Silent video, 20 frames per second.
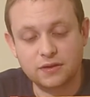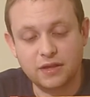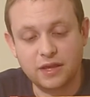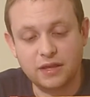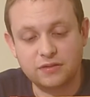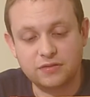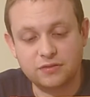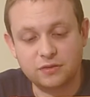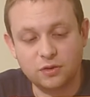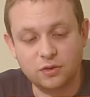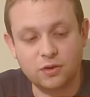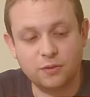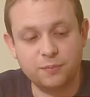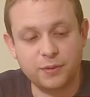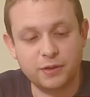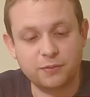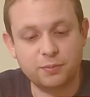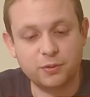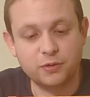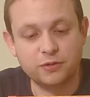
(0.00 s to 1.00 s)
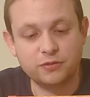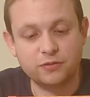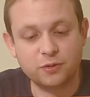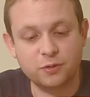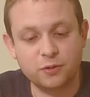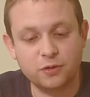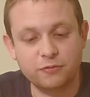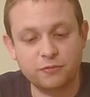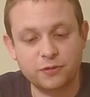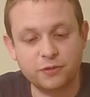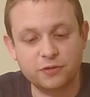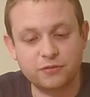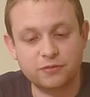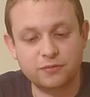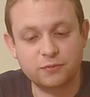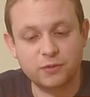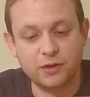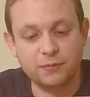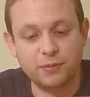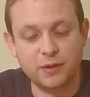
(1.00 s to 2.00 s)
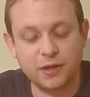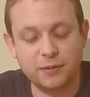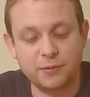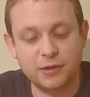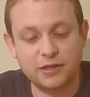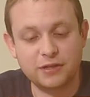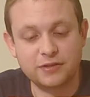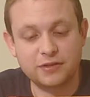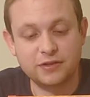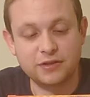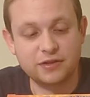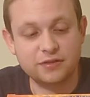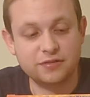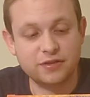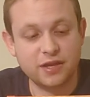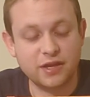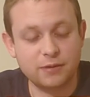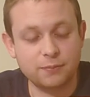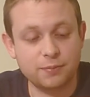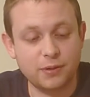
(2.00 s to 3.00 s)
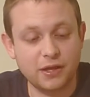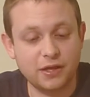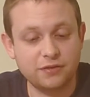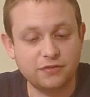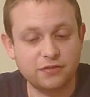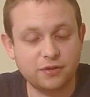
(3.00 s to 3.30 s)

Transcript: it's not a big point scorer for its replayability and its gameplay,